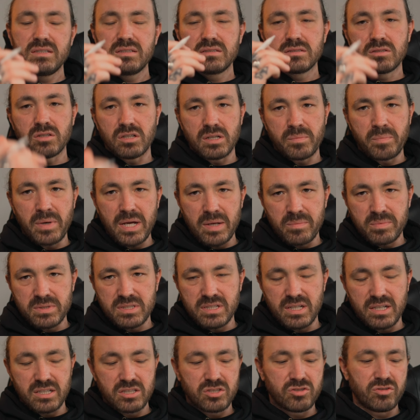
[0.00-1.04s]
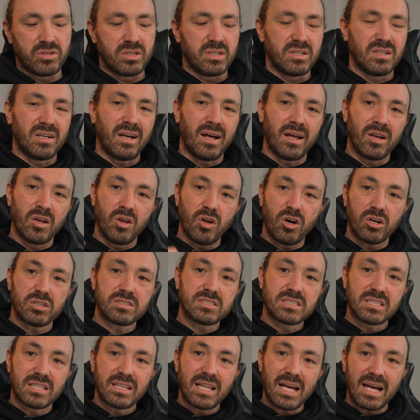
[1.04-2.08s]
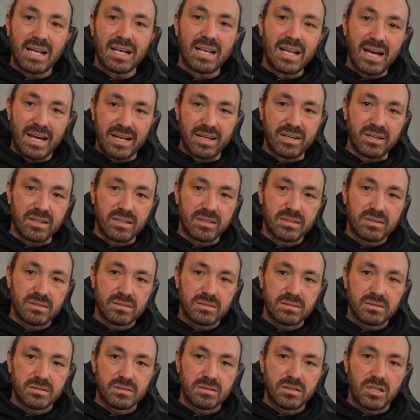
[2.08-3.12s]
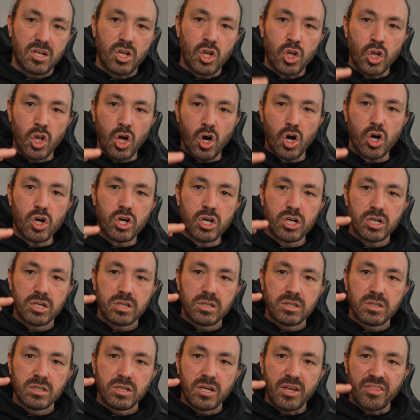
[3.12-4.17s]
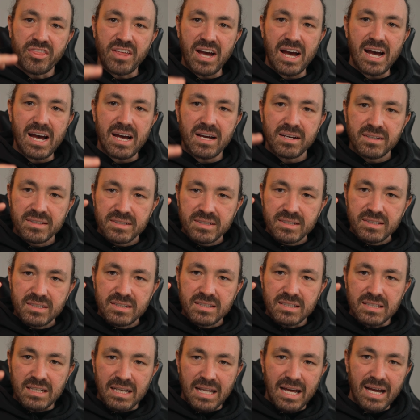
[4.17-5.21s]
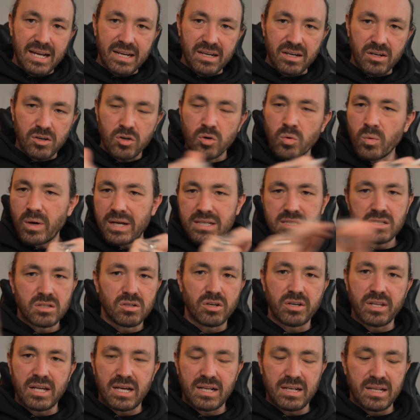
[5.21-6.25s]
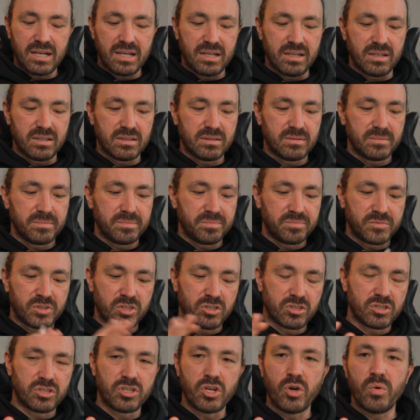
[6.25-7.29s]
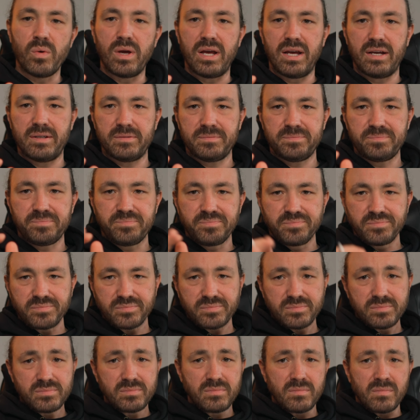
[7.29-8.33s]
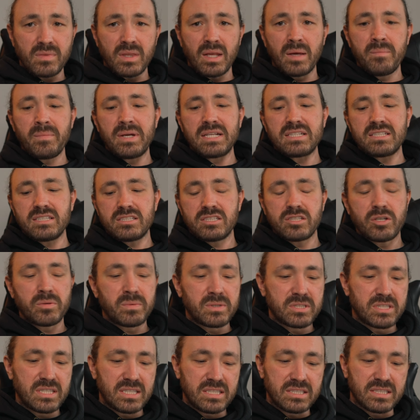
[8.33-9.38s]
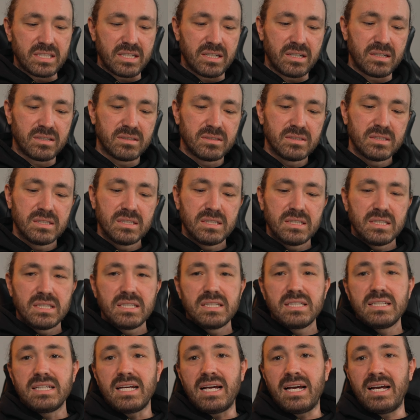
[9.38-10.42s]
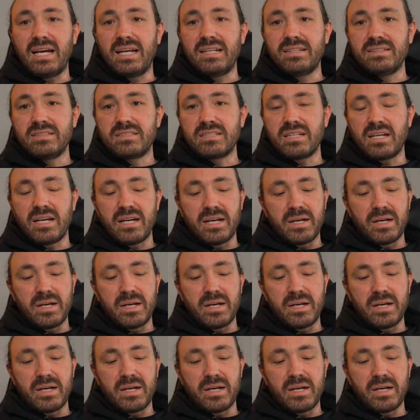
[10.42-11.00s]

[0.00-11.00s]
got a paper texture in. I locked that layer. Lock that layer. Always lock that layer. Just do it. It makes it so much easier. And